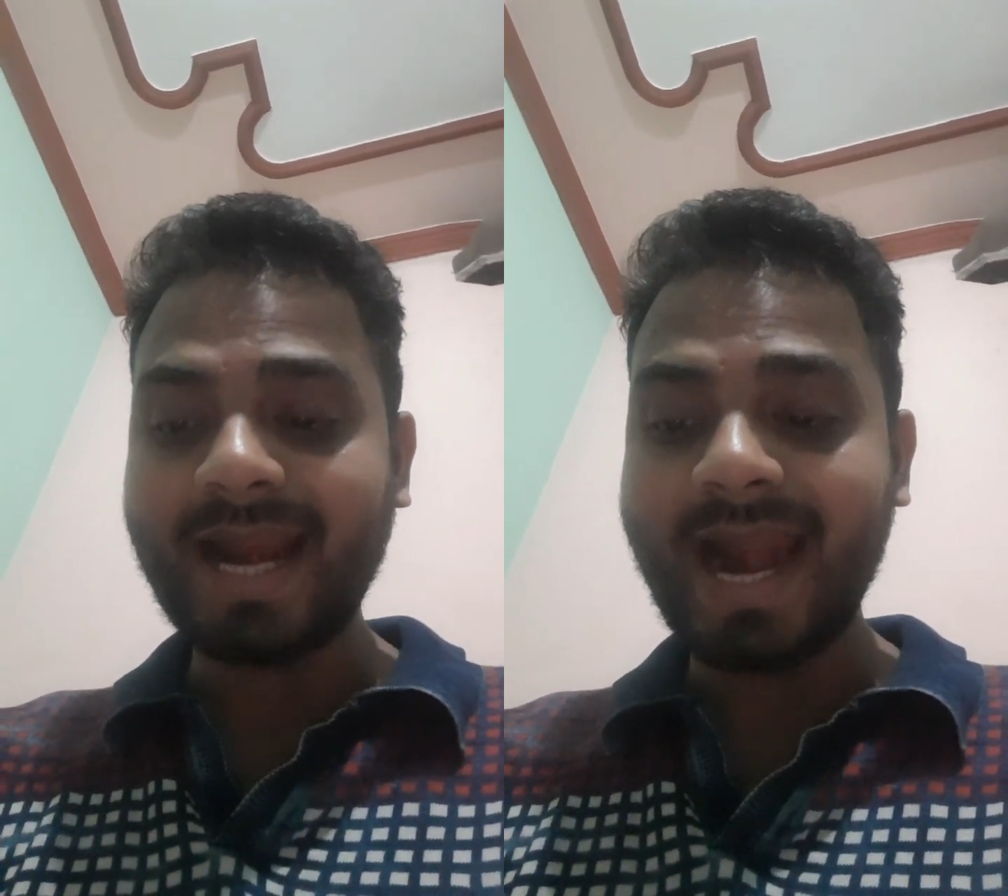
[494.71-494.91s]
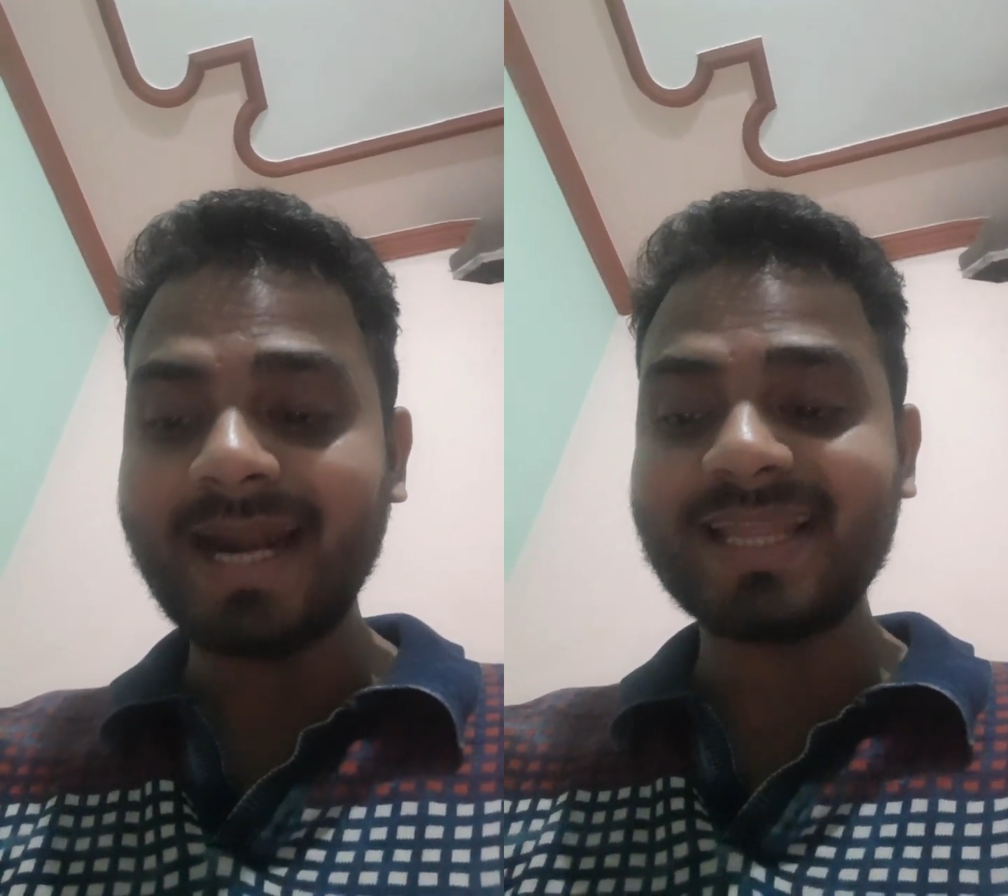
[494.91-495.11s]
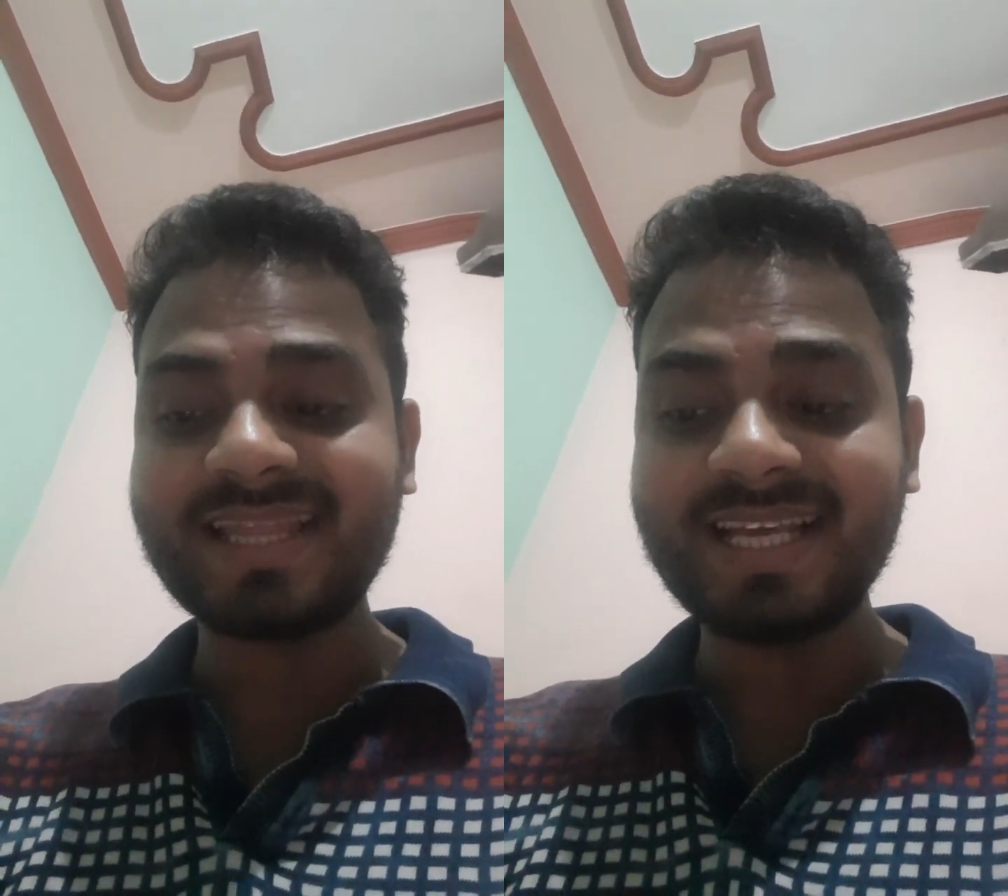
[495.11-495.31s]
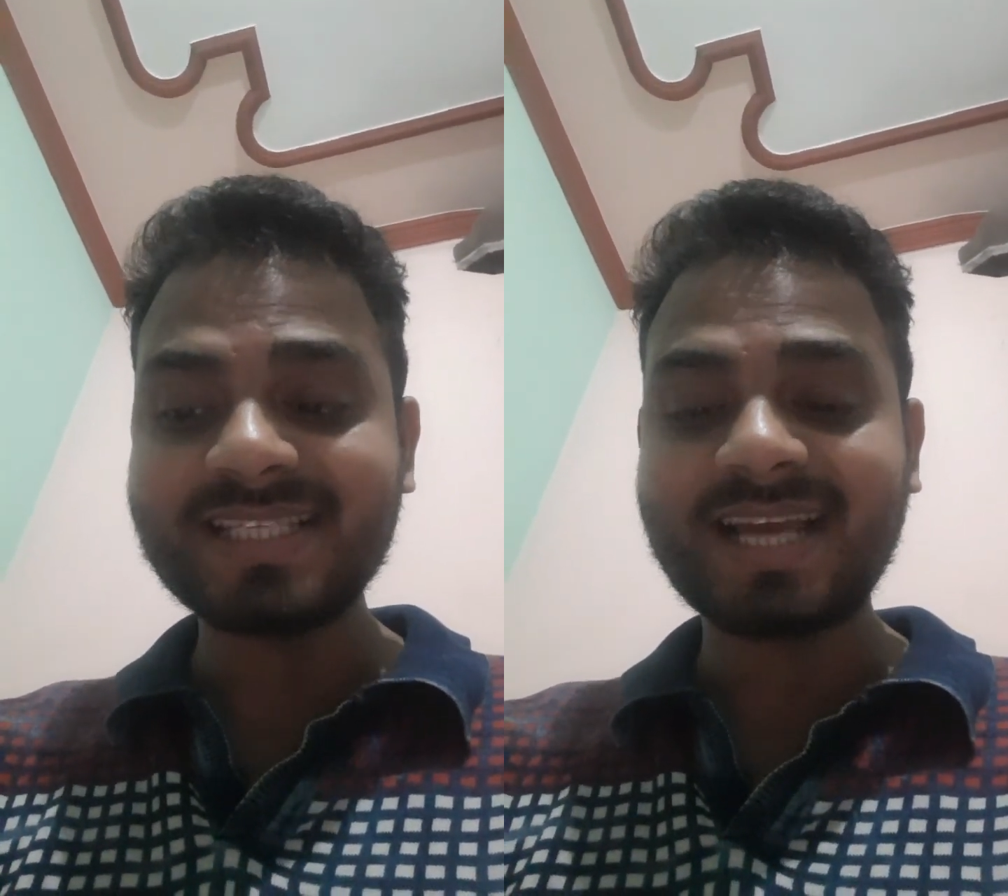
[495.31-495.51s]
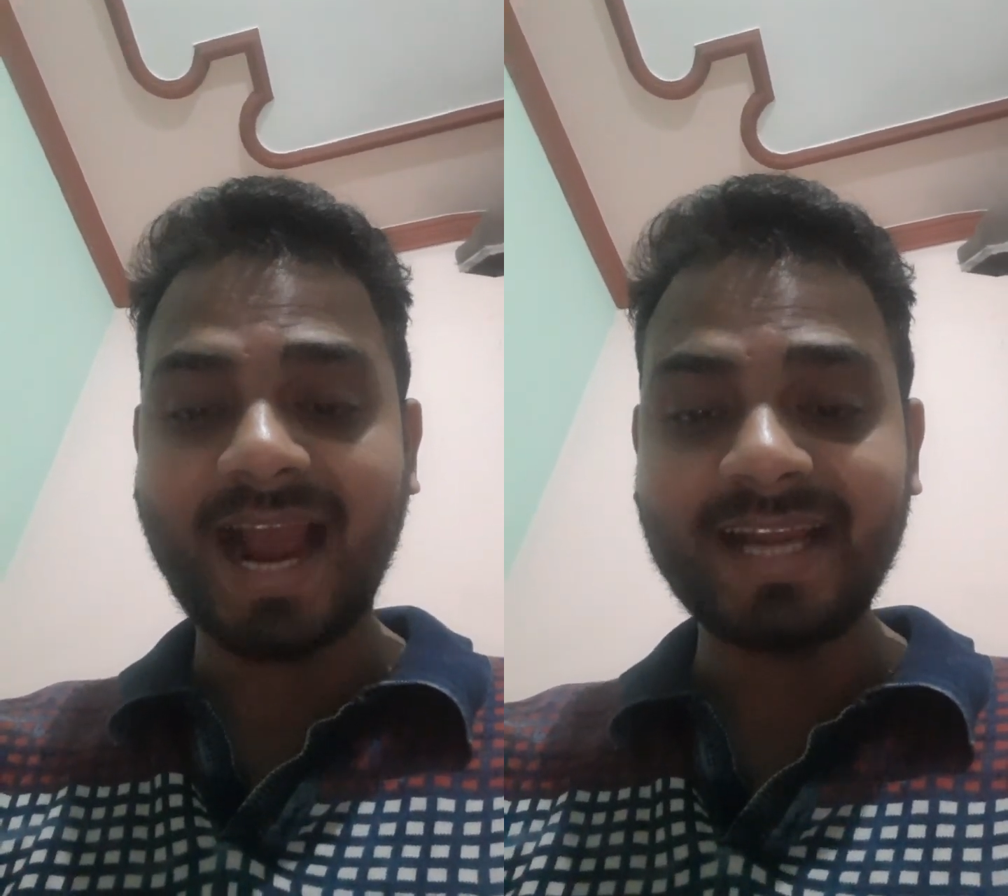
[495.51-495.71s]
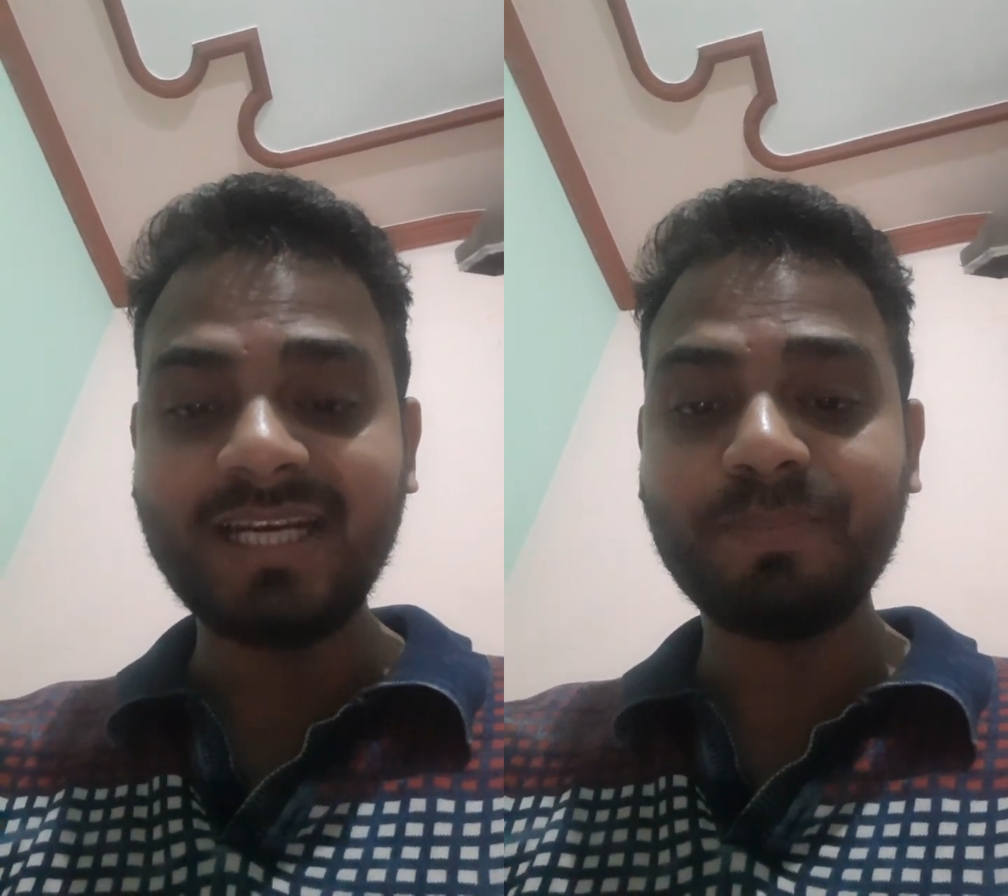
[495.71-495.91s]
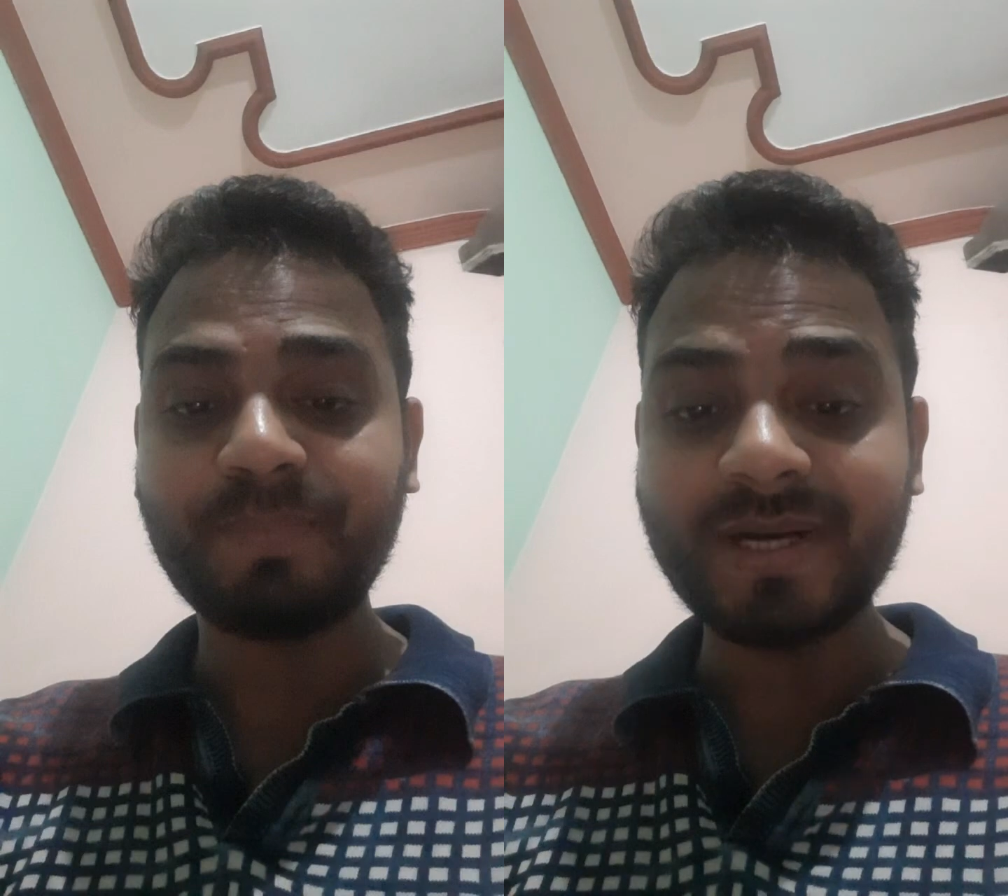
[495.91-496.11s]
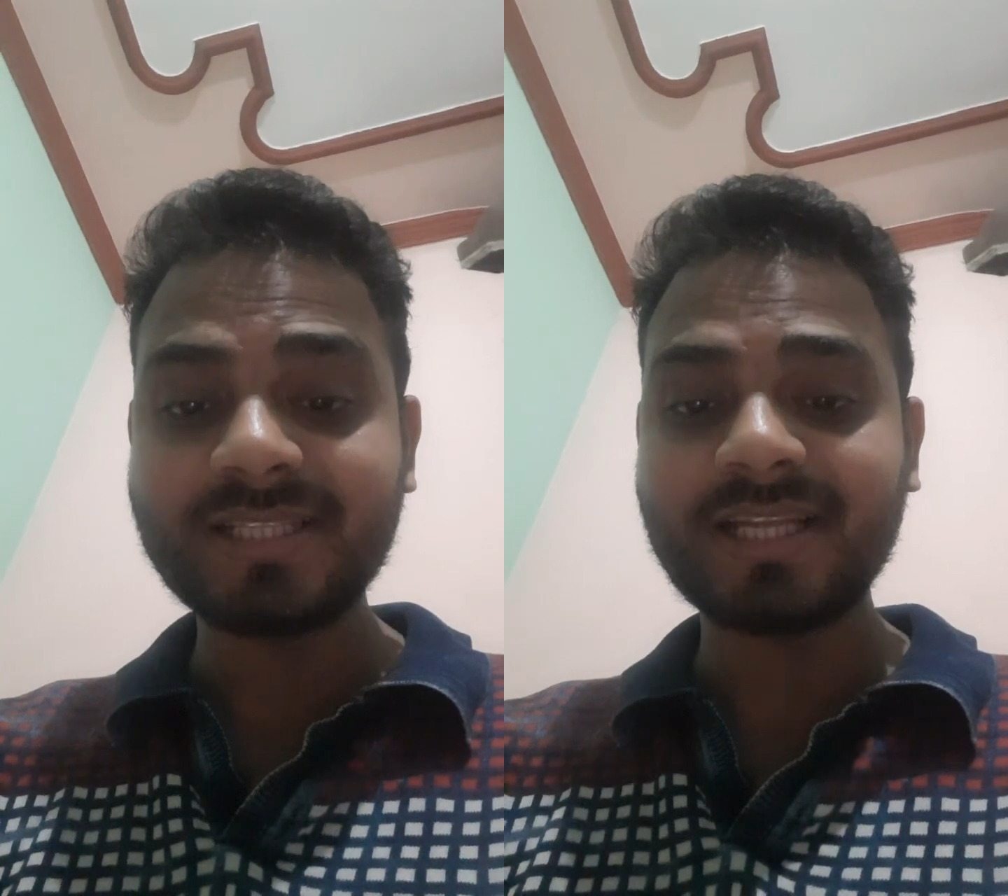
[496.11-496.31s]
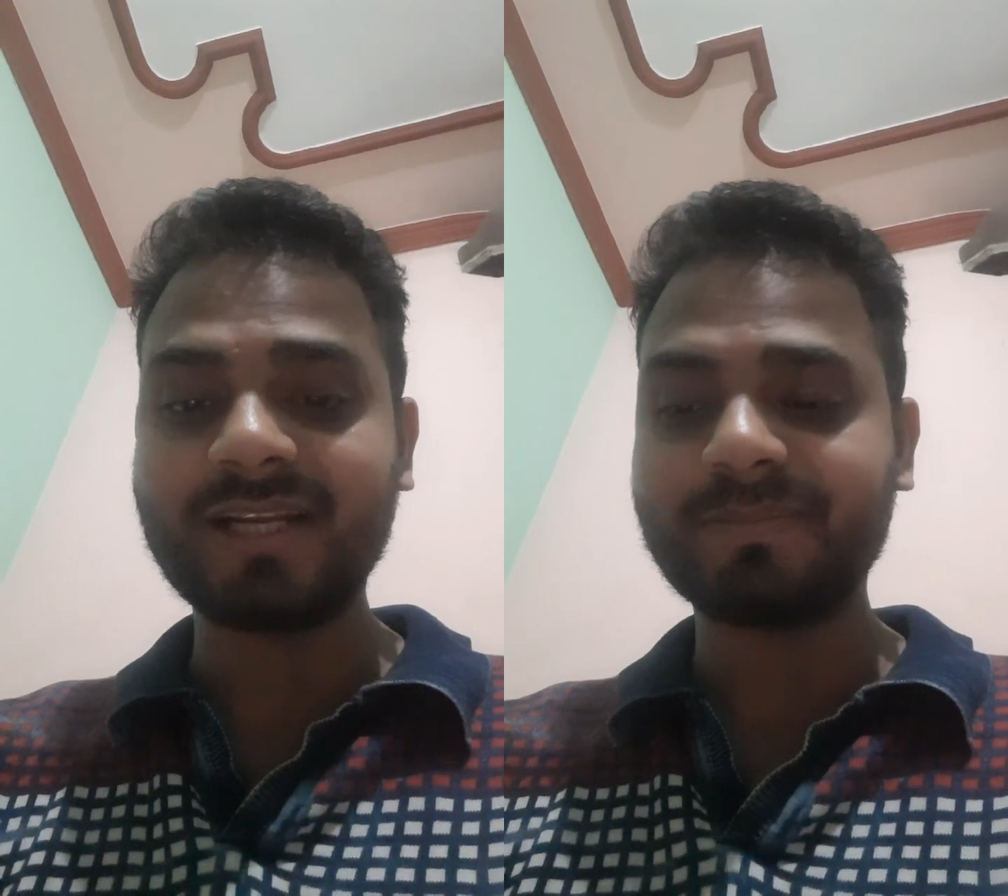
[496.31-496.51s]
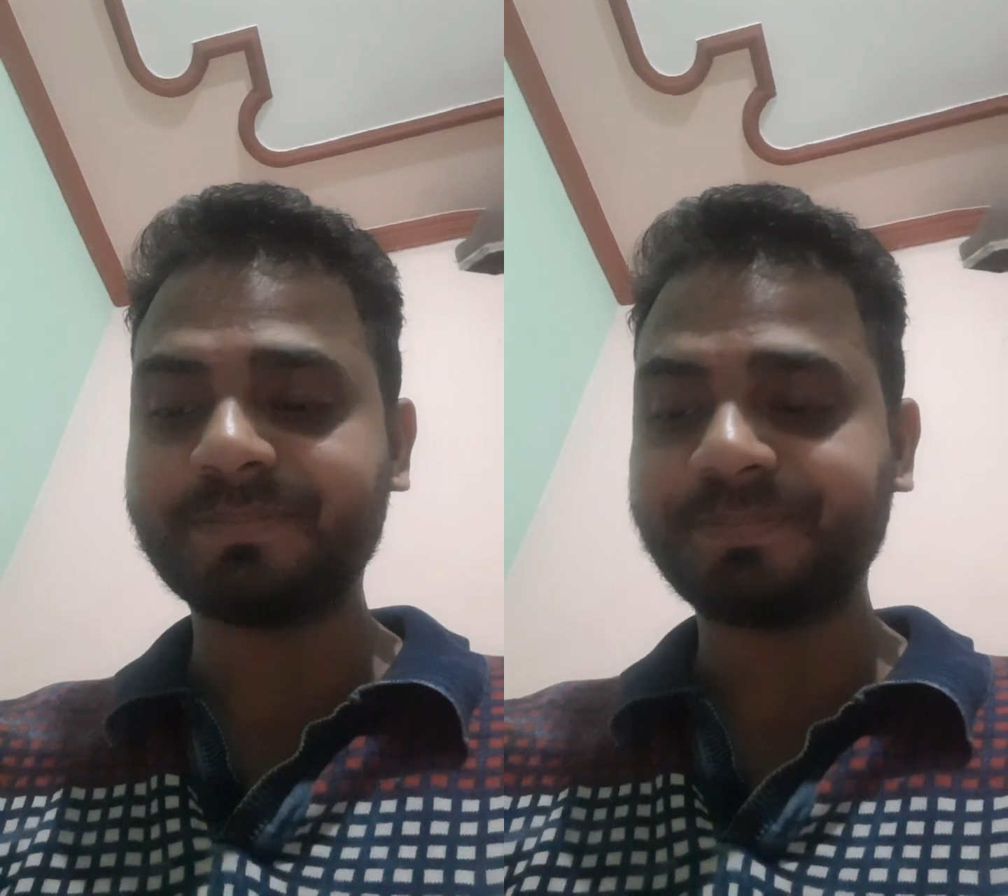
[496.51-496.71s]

and thus highly personal,